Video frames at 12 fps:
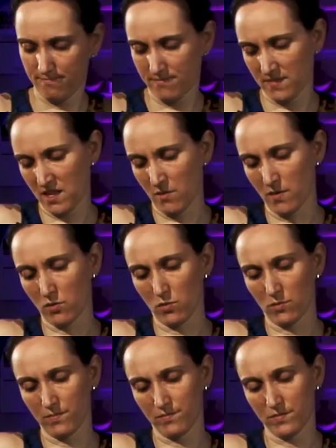There we go.
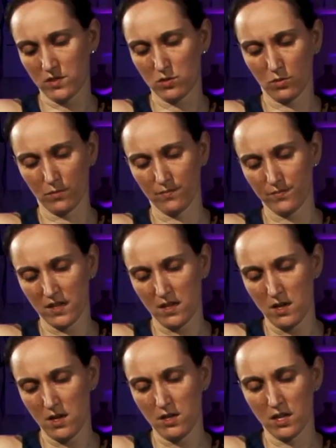So
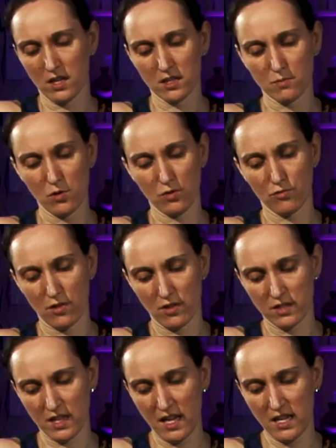you can smooth around the
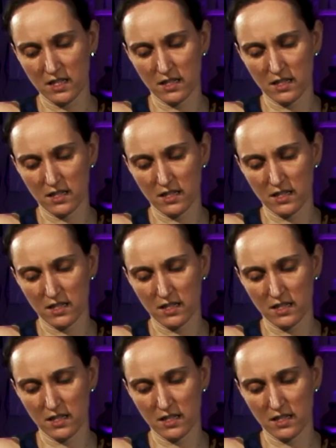sides.